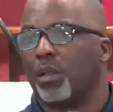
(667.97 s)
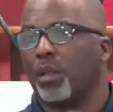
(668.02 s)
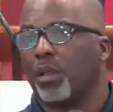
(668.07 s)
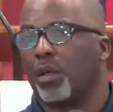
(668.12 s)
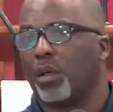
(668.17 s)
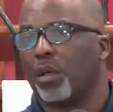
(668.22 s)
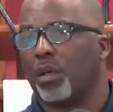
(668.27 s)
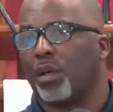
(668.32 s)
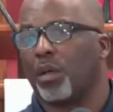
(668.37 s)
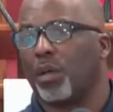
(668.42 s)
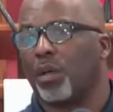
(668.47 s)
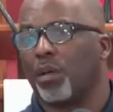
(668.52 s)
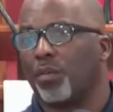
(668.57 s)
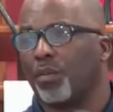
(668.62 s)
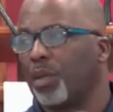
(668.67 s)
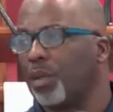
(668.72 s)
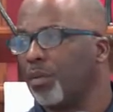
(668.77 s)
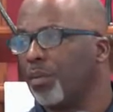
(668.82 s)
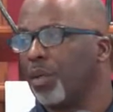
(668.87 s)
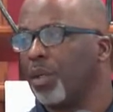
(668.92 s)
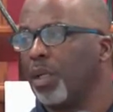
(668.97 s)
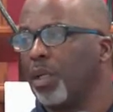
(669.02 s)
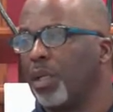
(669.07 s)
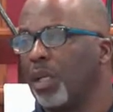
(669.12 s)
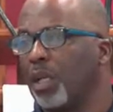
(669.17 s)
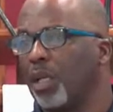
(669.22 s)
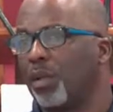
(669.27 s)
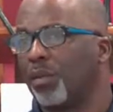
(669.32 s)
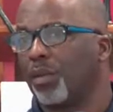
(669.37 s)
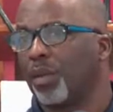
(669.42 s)
Read
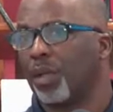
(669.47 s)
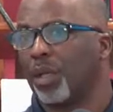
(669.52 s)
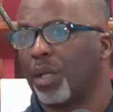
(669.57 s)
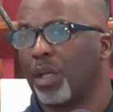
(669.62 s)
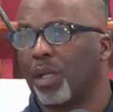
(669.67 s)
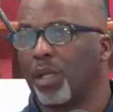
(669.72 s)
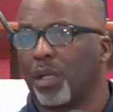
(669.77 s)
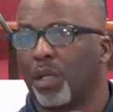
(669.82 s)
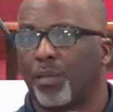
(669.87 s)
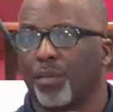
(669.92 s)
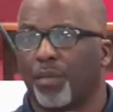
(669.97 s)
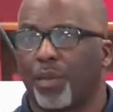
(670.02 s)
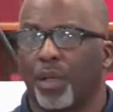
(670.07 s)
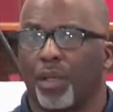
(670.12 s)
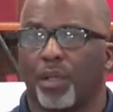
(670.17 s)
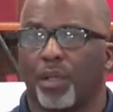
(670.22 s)
again so you can hear you in the mic.